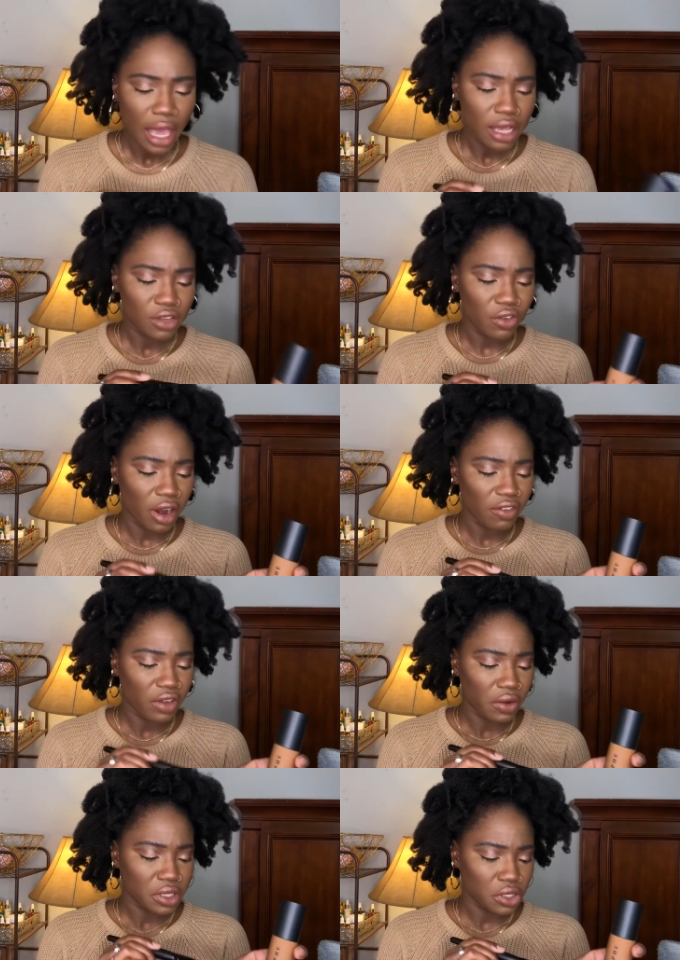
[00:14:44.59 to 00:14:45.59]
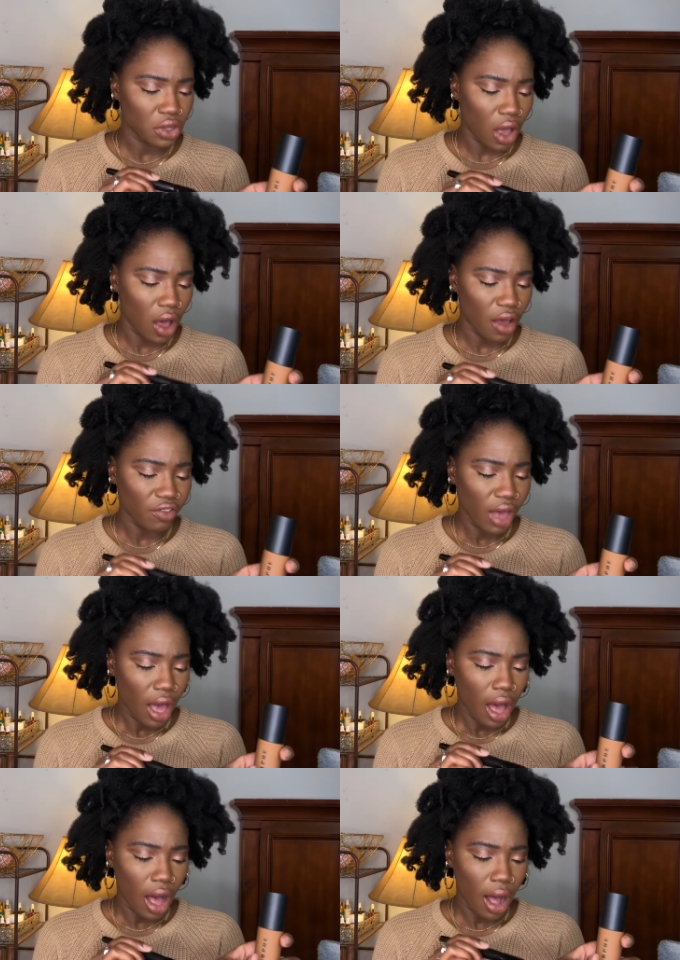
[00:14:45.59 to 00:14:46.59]
It's very soft.
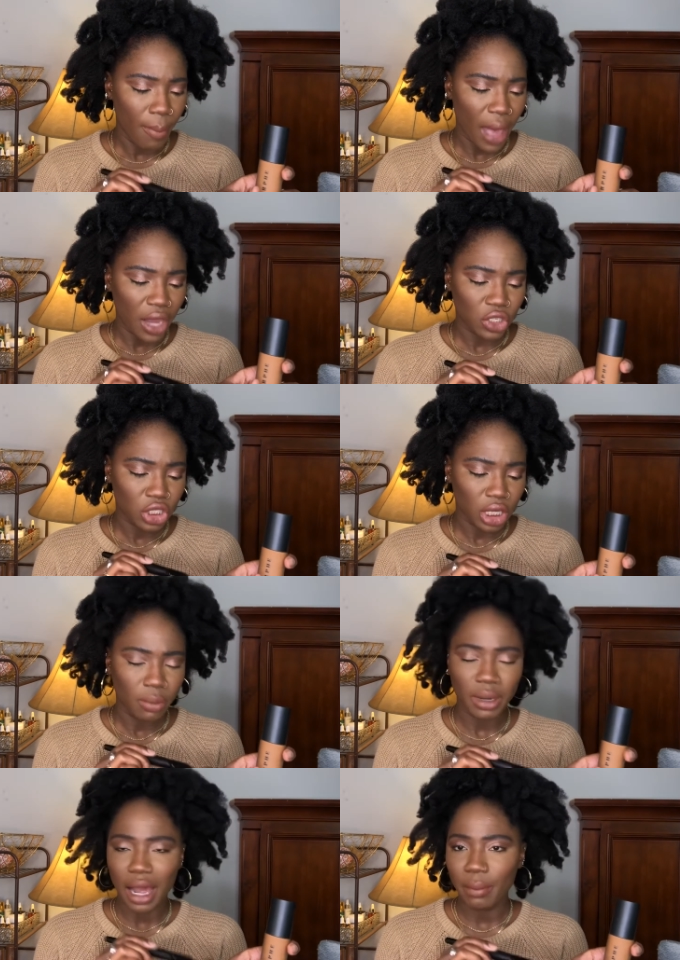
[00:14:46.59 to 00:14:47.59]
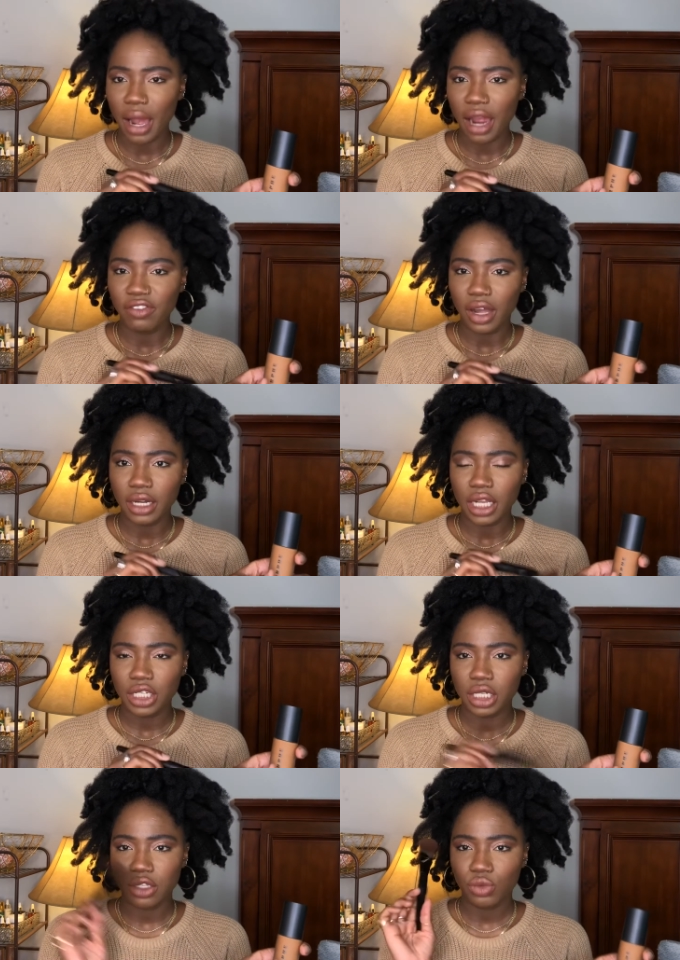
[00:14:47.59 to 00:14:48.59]
I usually apply my
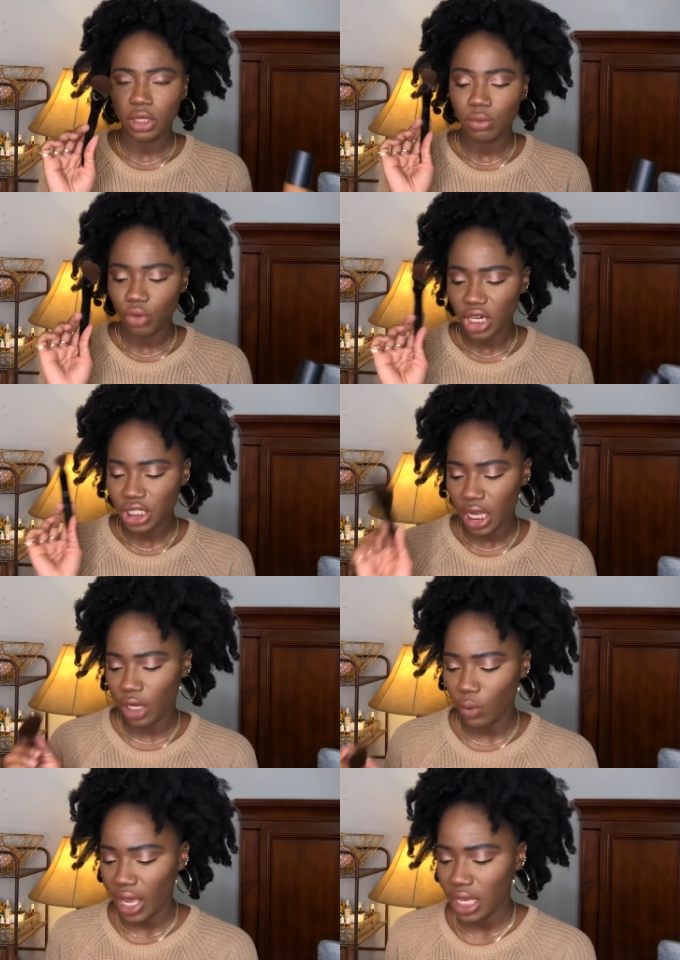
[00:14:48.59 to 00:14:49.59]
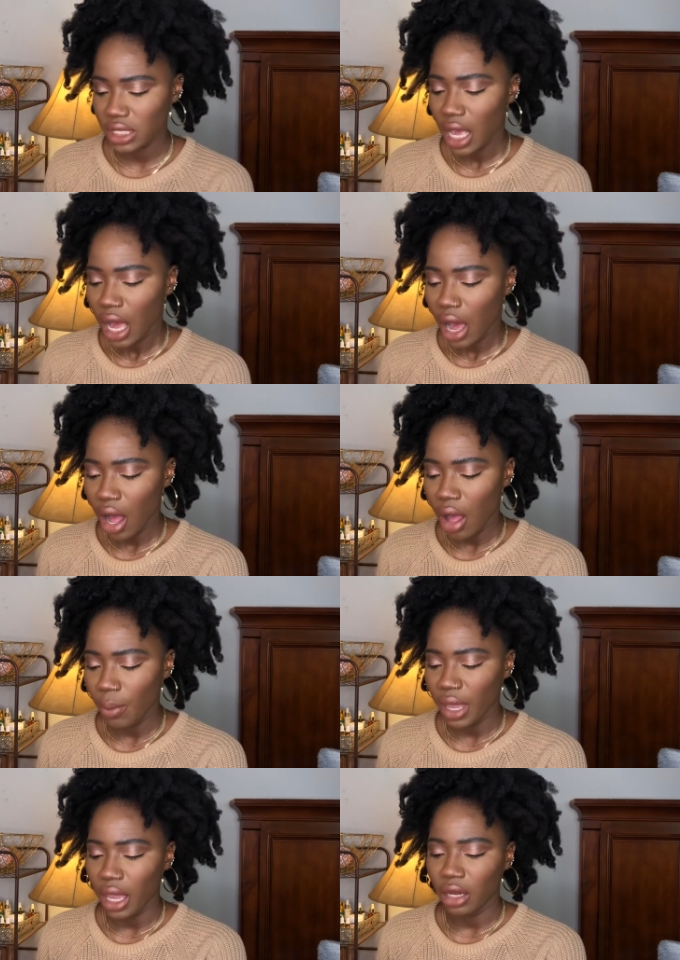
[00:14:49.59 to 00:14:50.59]
foundations with a brush anyways,
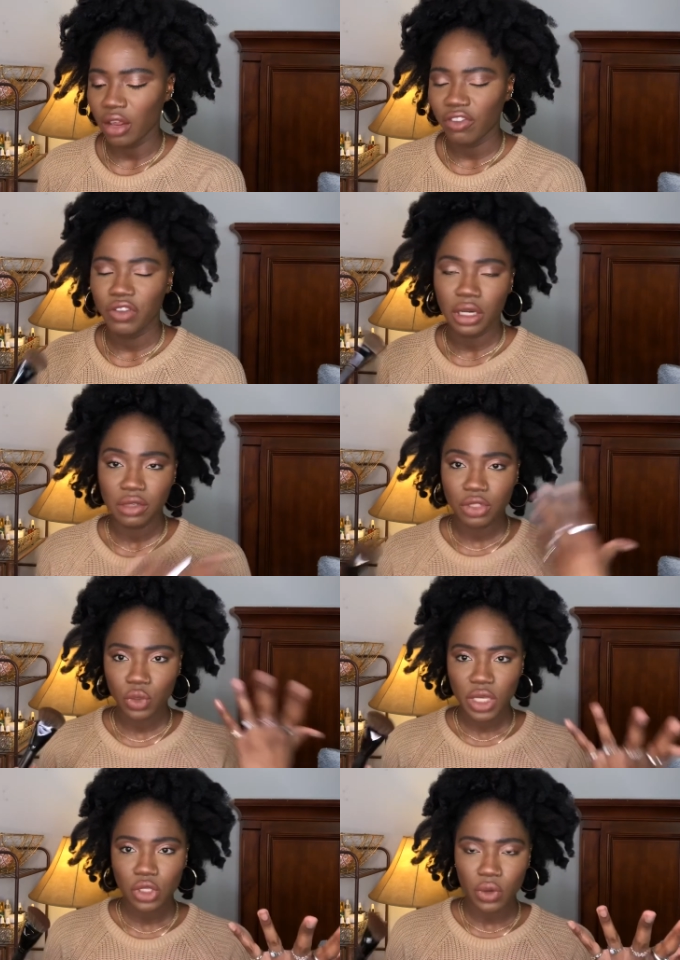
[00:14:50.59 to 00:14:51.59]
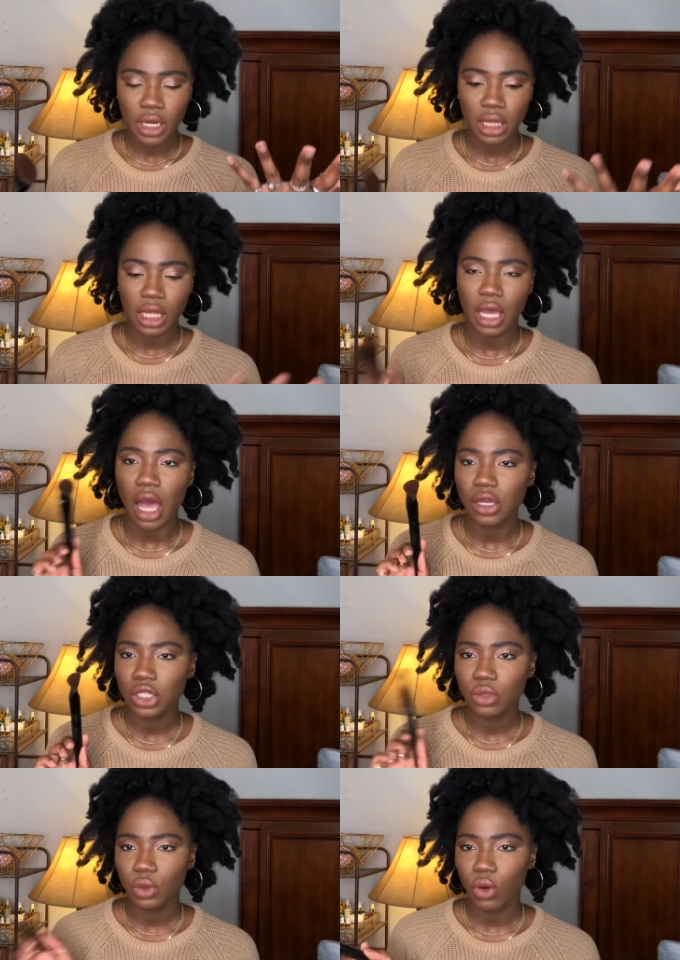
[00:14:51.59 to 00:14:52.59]
and if it leaves streaks or anything, I
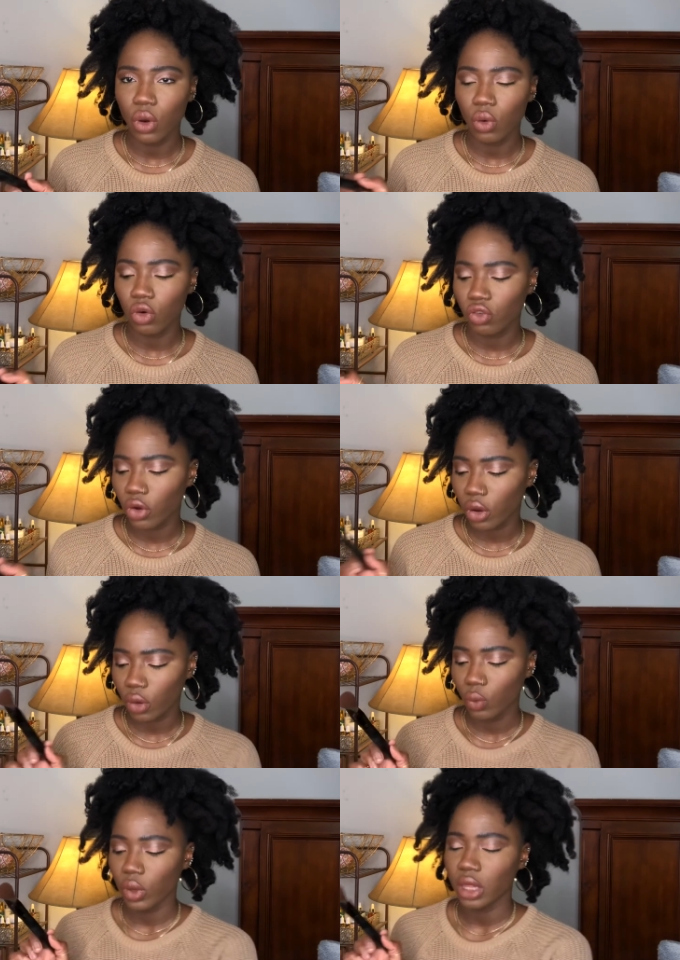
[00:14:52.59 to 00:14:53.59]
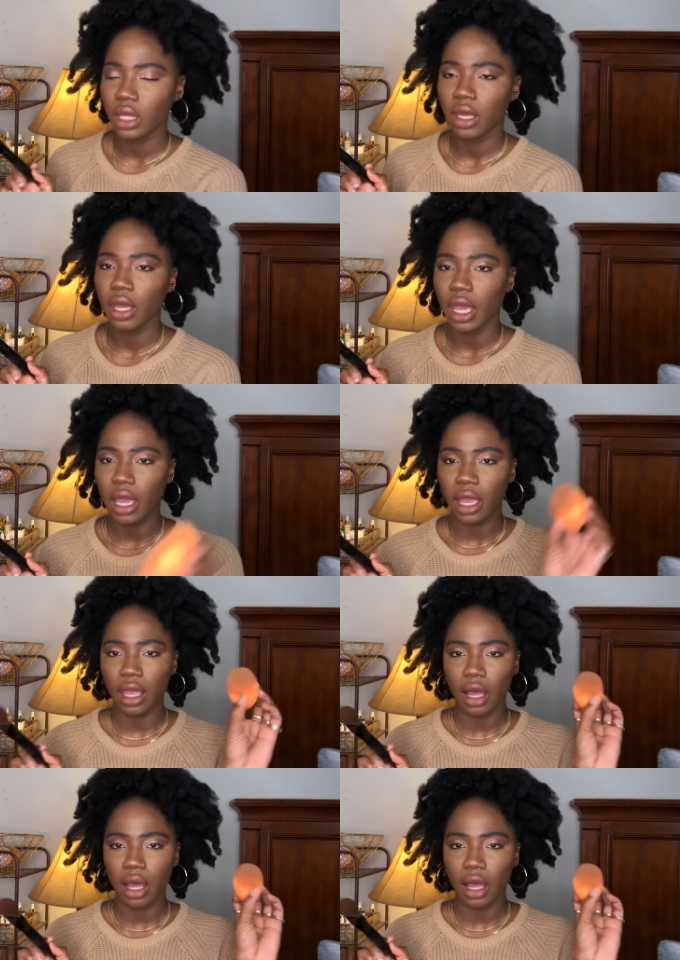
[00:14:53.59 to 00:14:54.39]
usually would go over it with a